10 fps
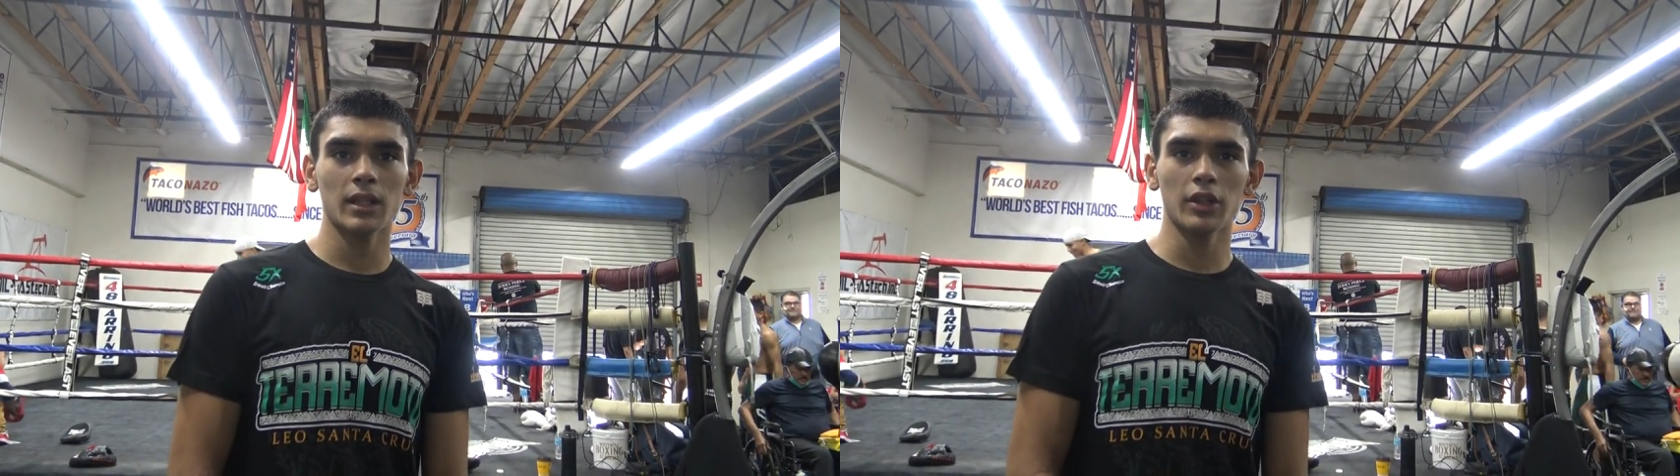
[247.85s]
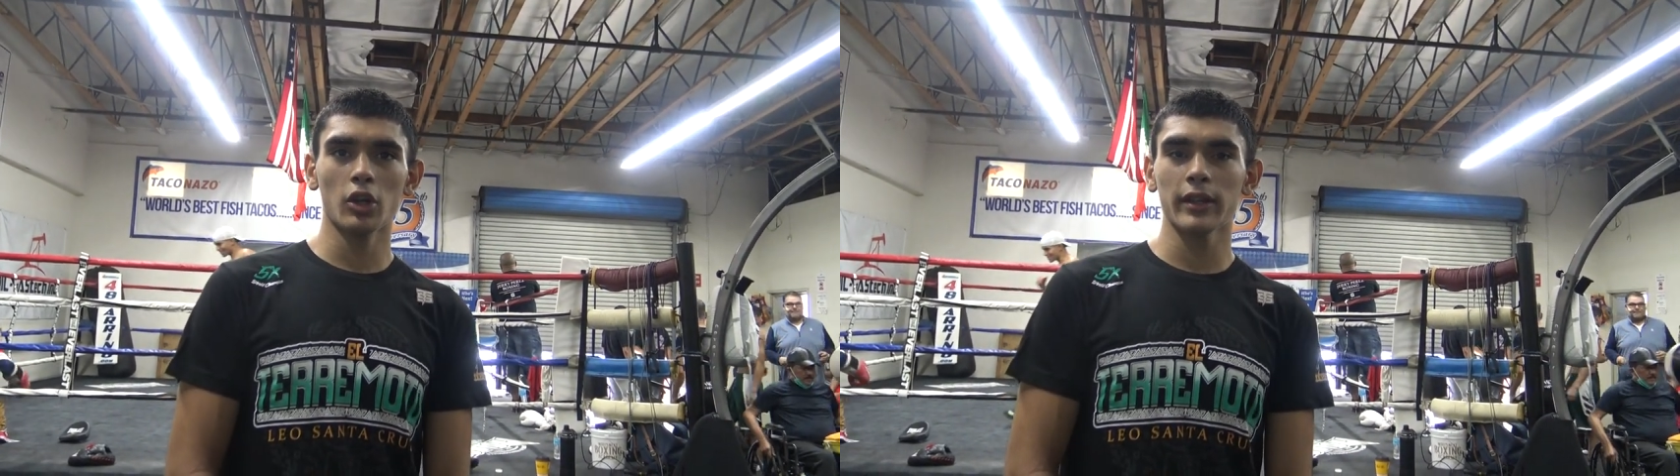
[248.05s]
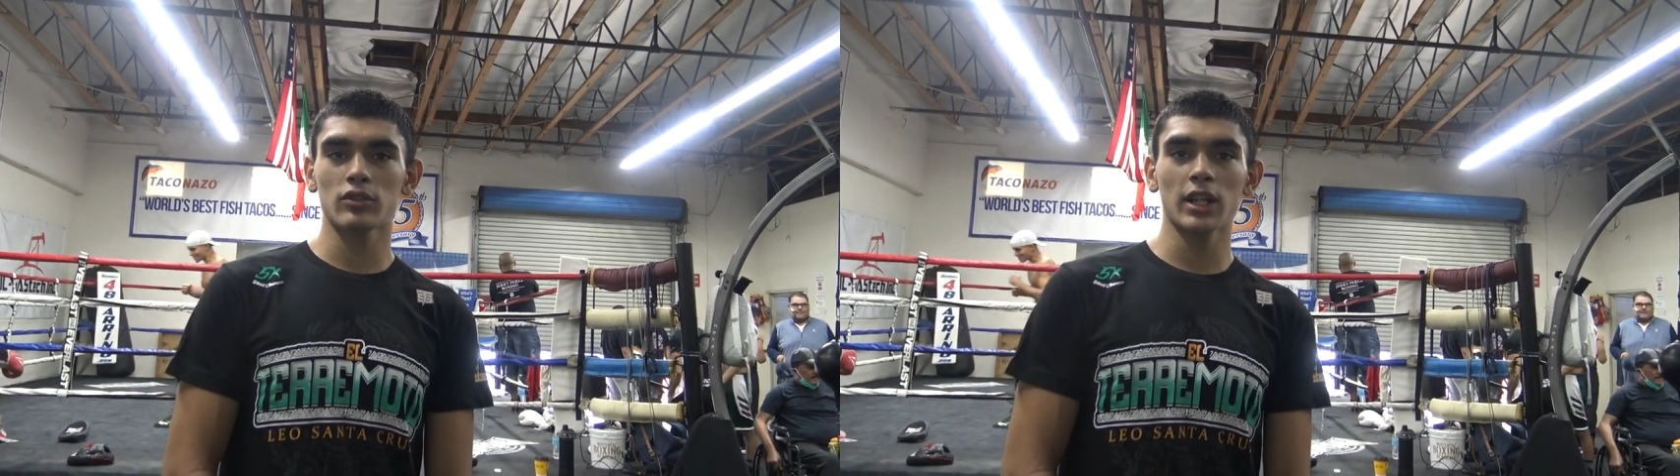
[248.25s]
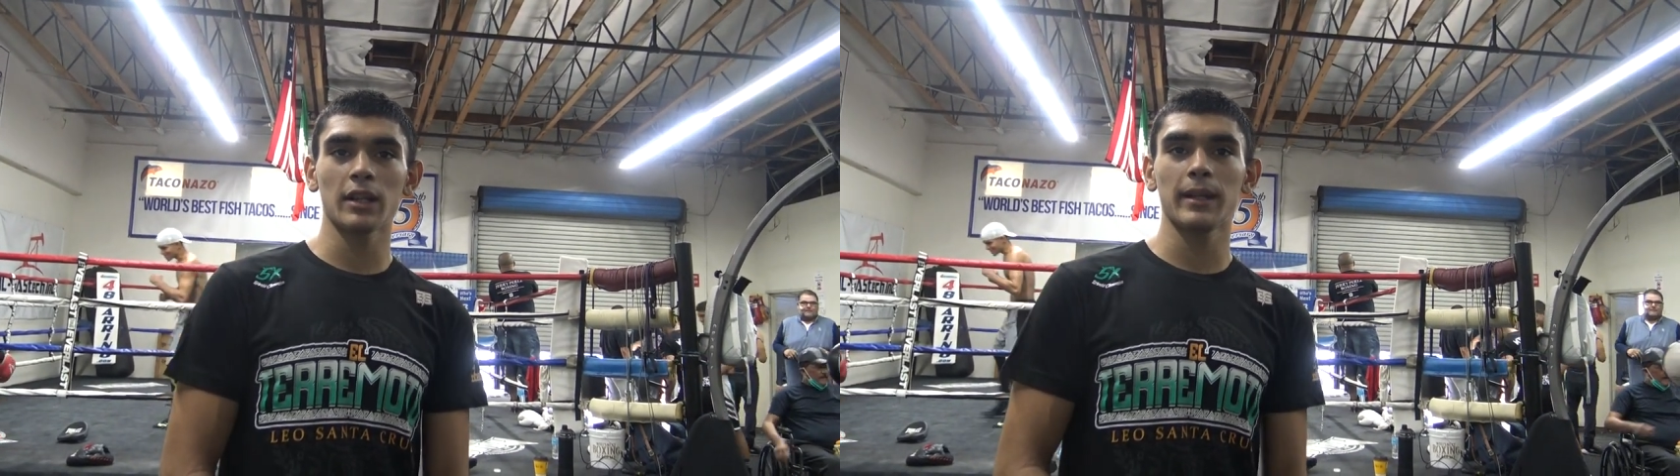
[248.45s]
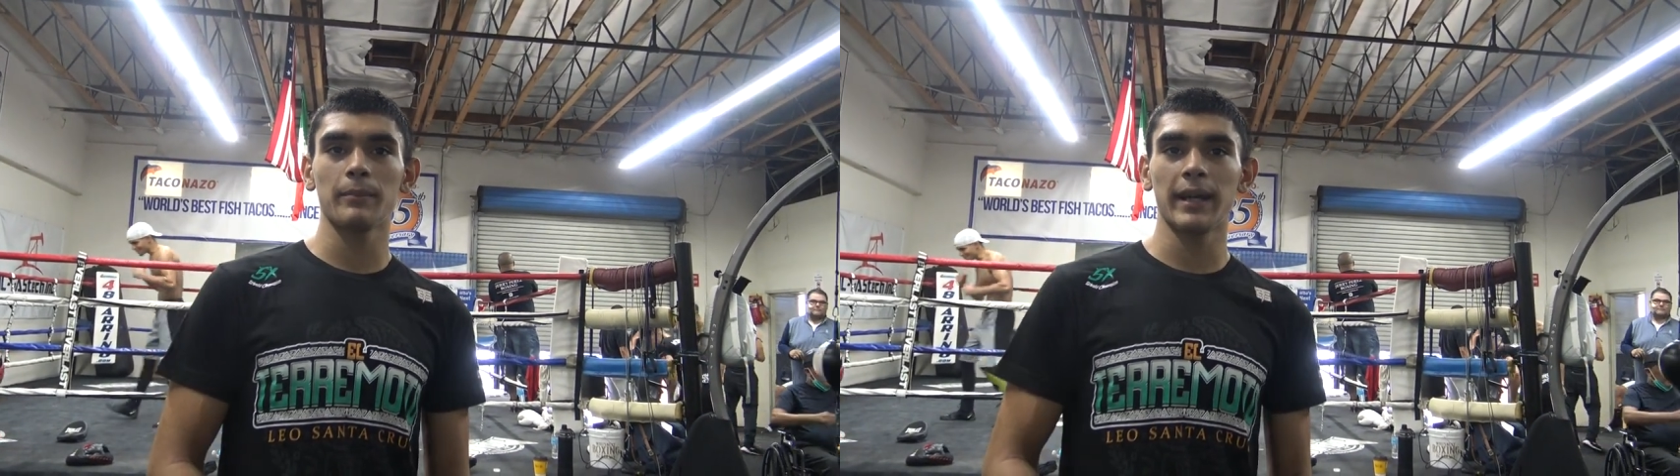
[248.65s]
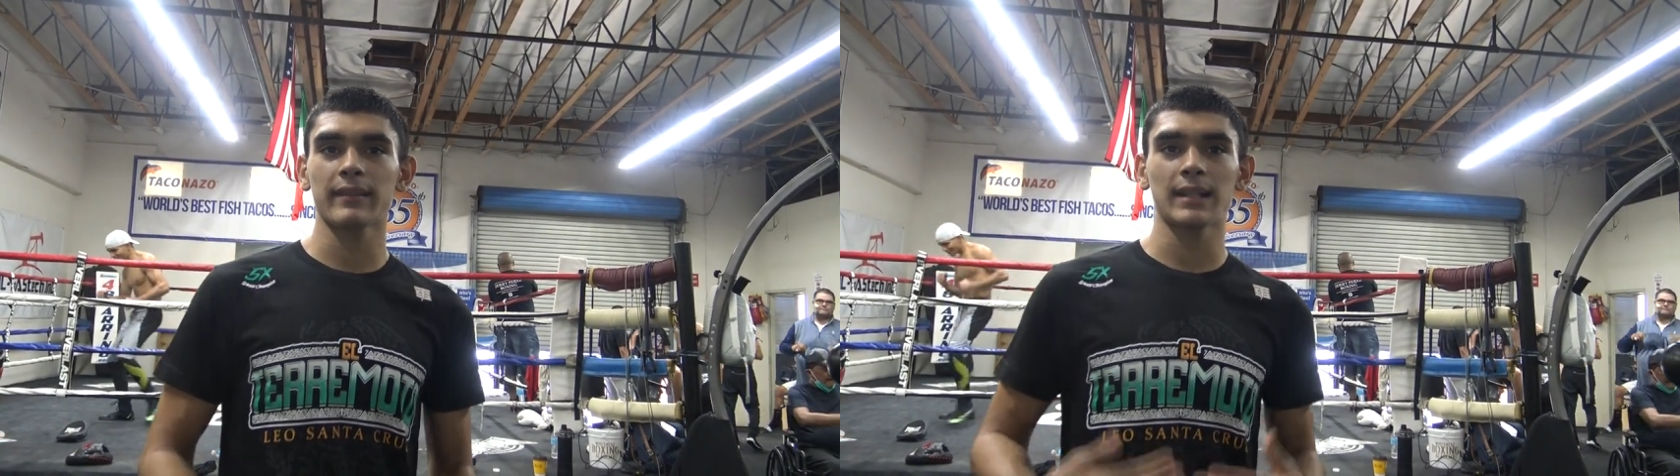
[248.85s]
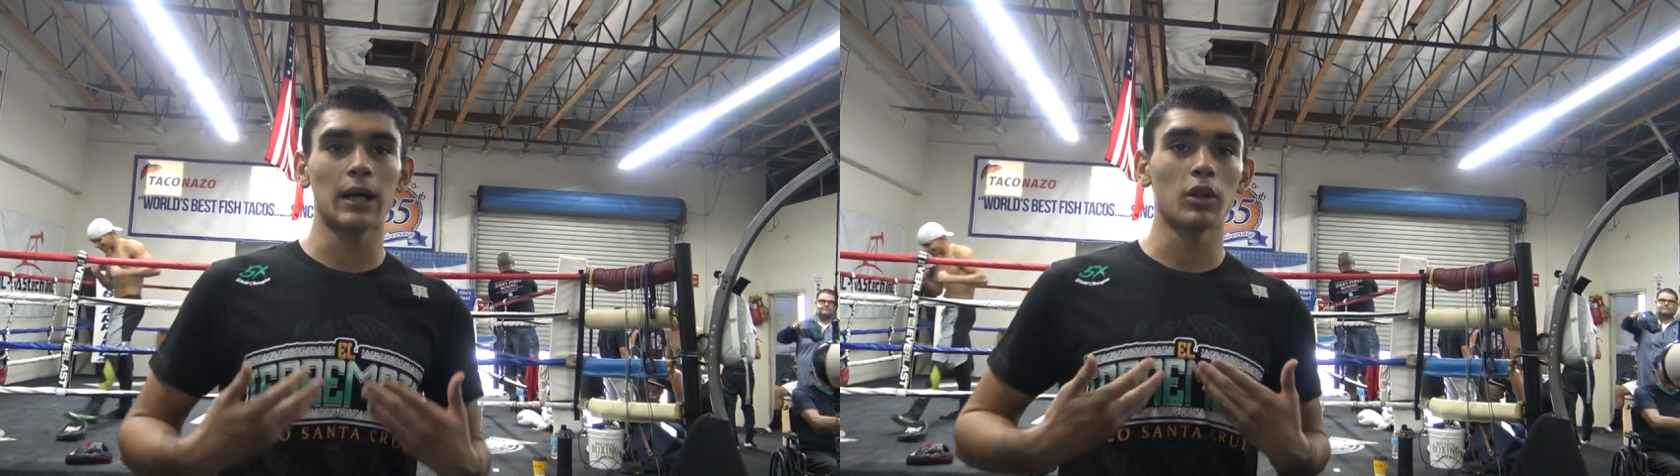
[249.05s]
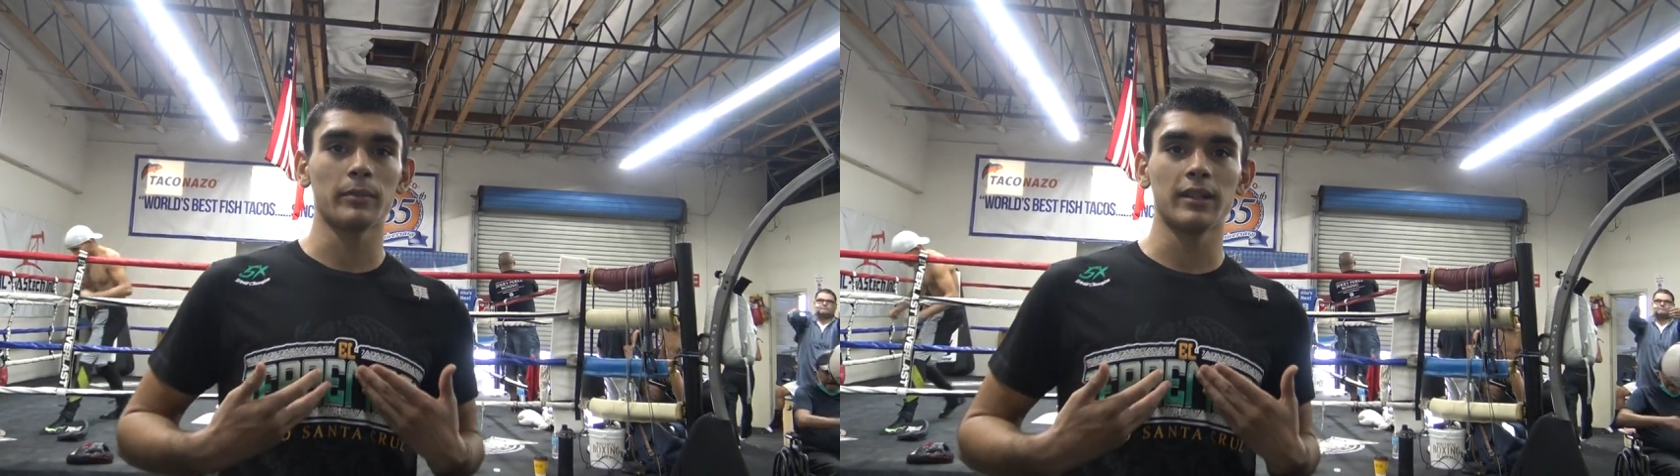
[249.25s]
He always try to be the best, and
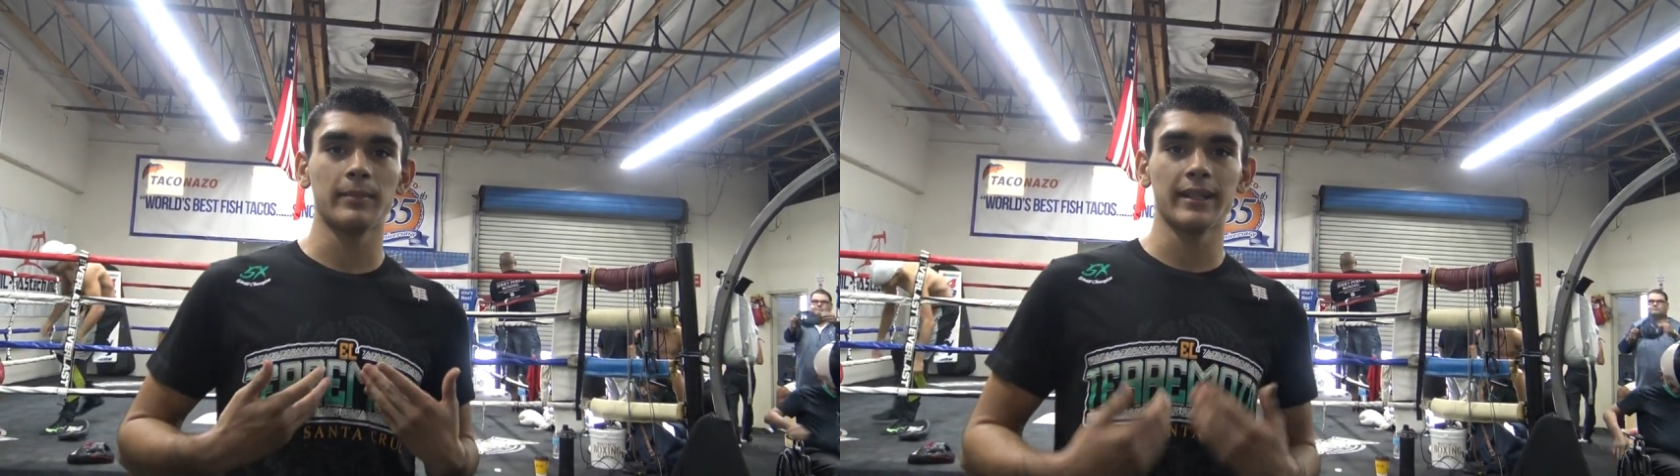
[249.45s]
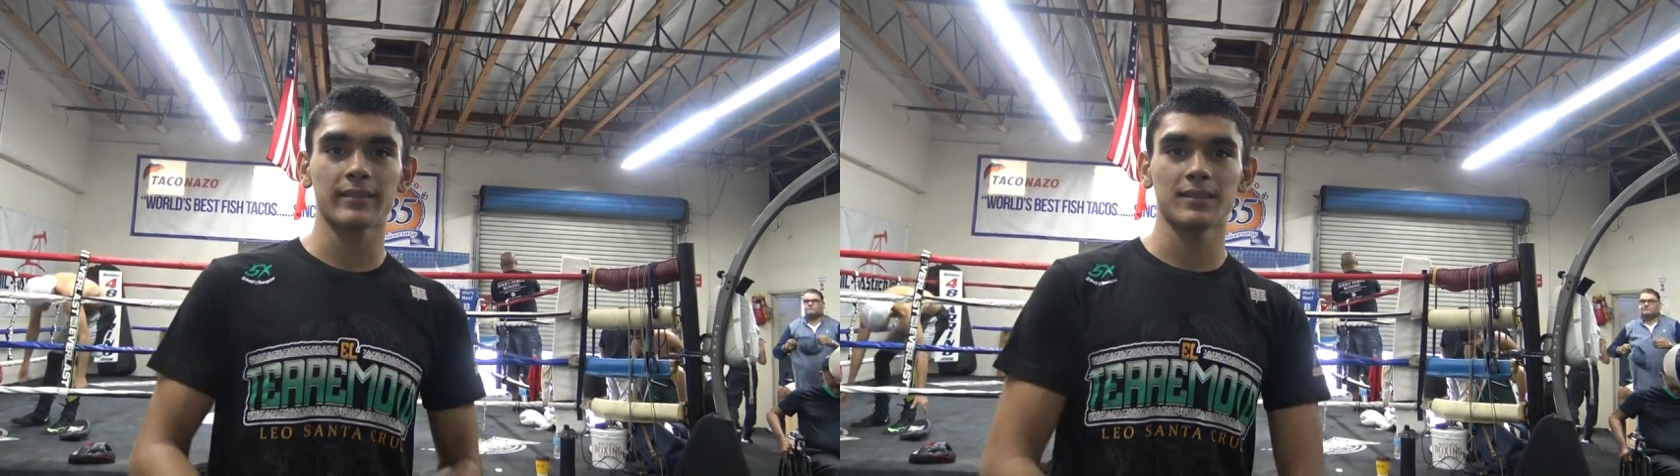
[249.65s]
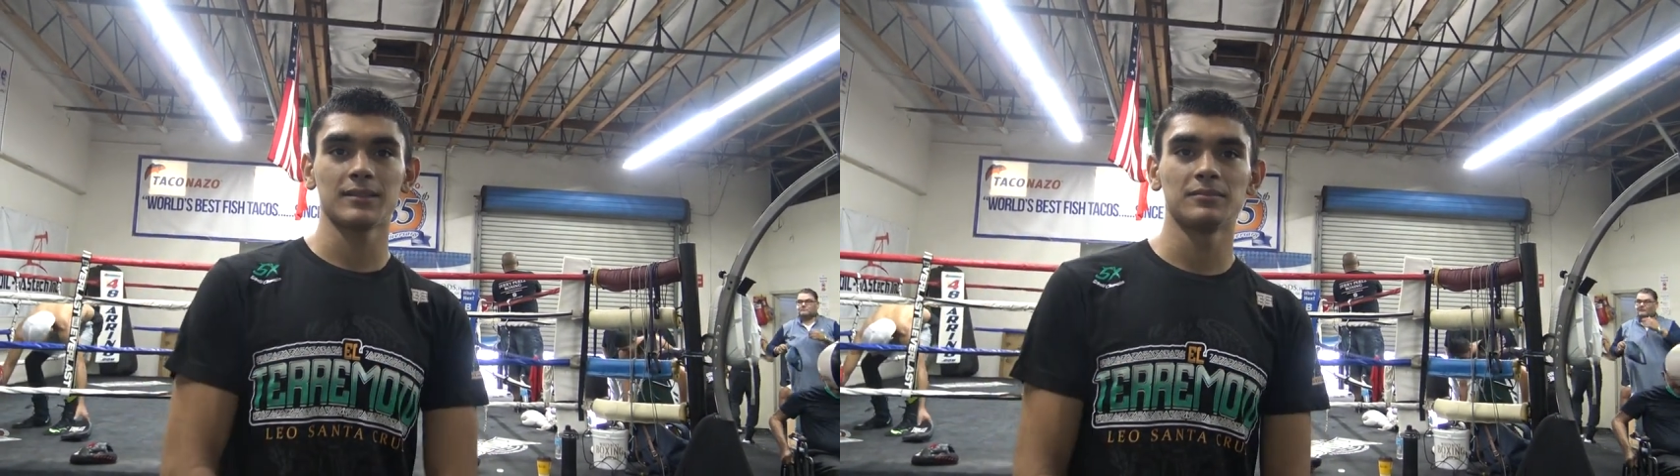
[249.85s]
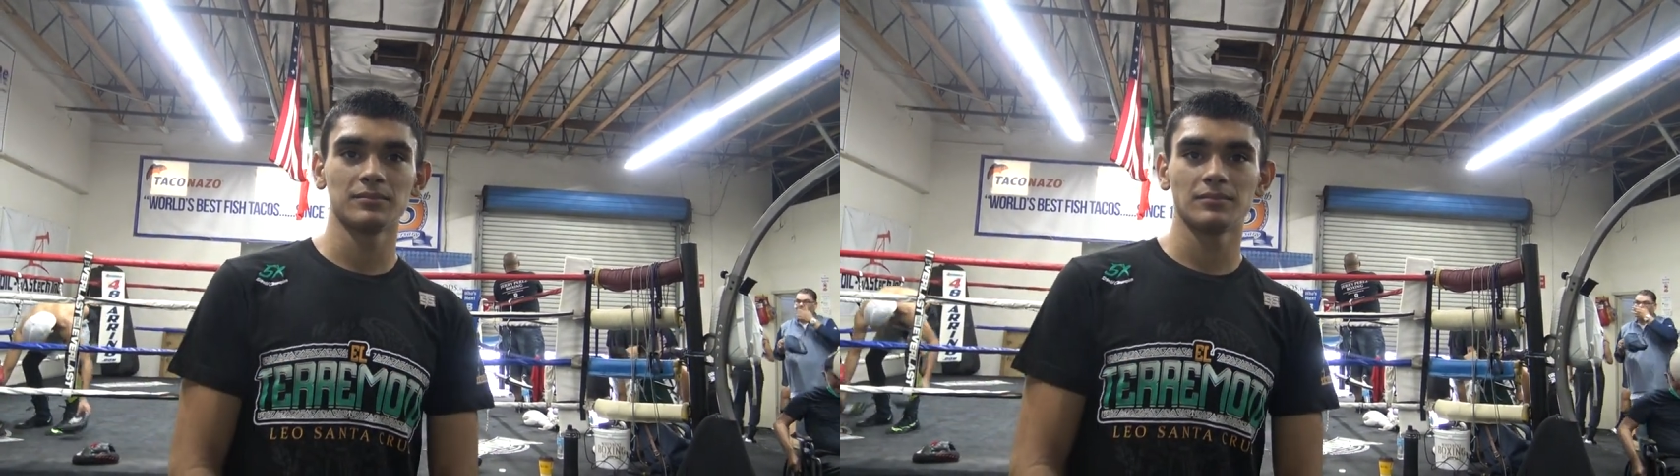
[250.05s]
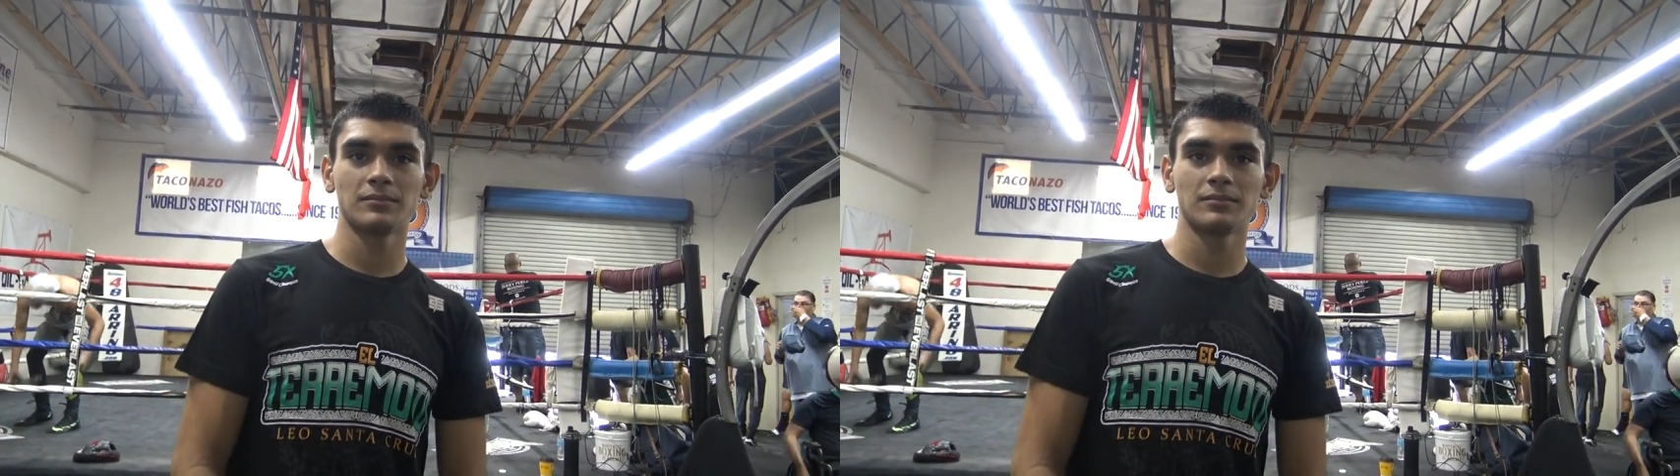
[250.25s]
I want to be the best.